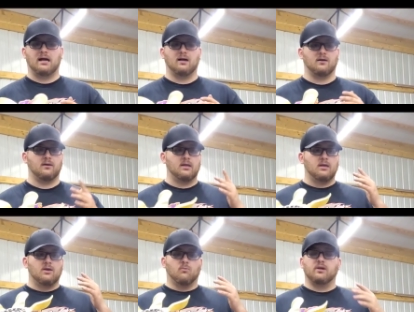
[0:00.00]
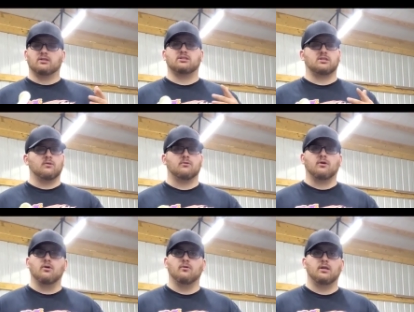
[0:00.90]
I we still don't
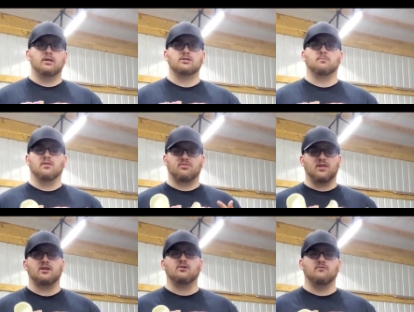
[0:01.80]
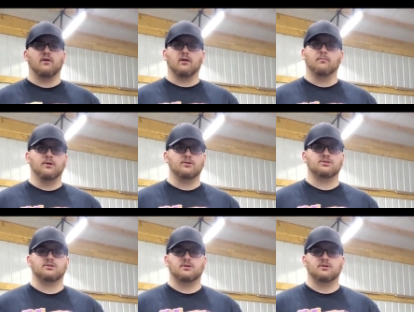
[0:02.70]
know who it is, but thank you very much.